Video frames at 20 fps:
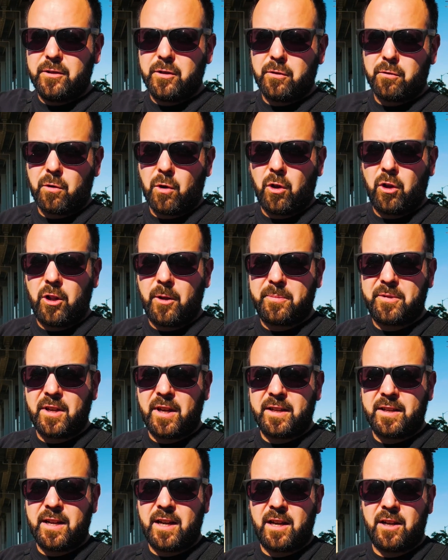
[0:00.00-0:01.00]
you roll
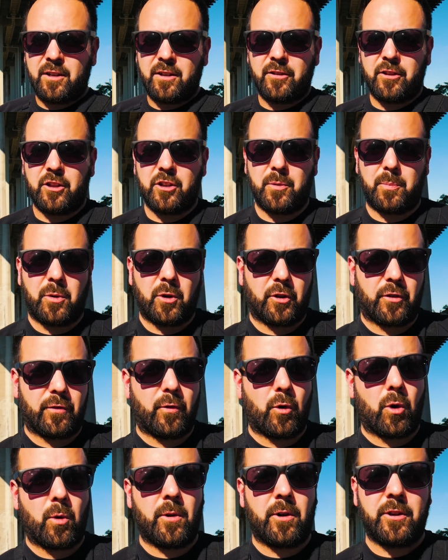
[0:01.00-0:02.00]
upside down and then you push
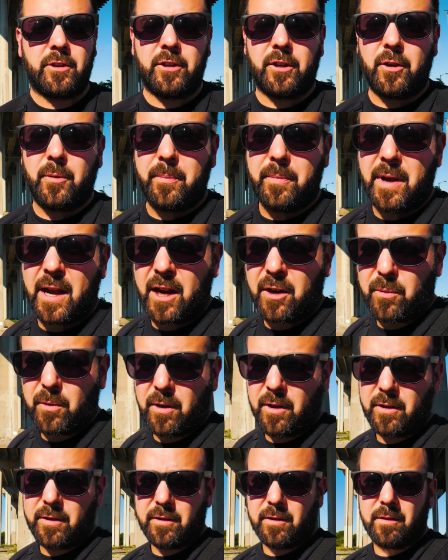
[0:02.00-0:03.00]
forward and you go
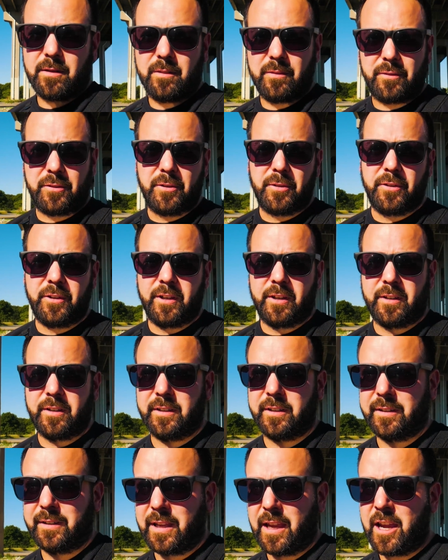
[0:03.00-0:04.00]
backwards through
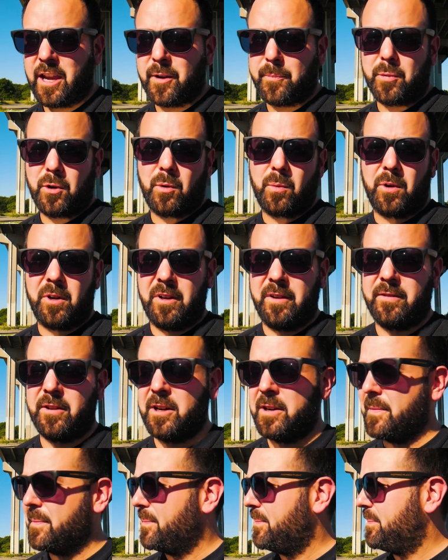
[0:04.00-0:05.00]
the gap or whatever.